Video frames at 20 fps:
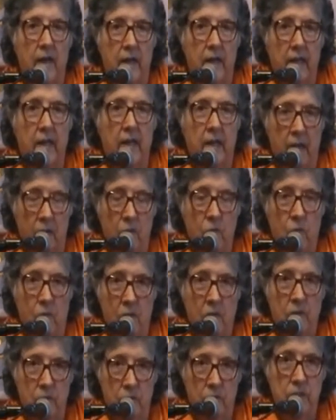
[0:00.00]
And I
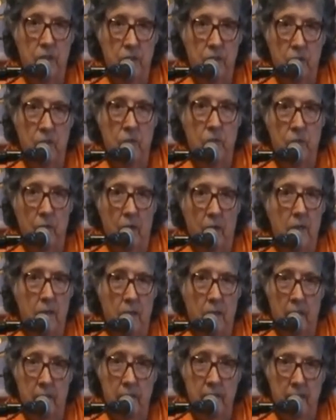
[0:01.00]
want to
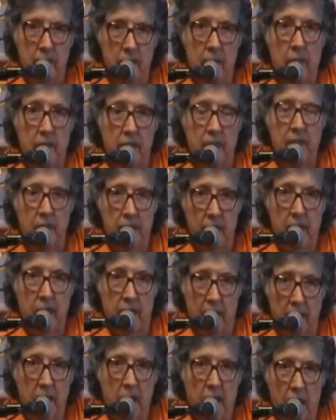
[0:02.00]
uh,
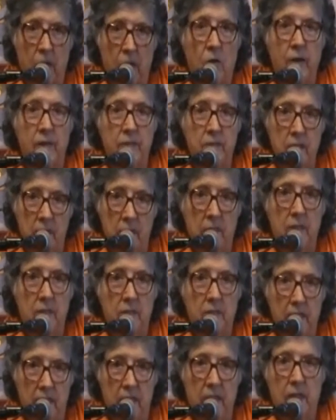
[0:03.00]
thank Karen
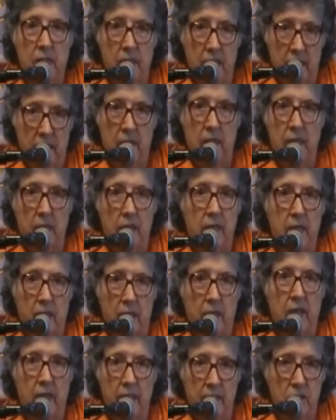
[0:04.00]

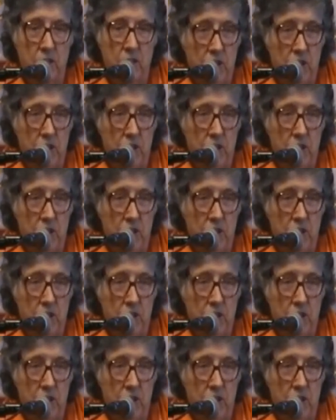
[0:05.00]
and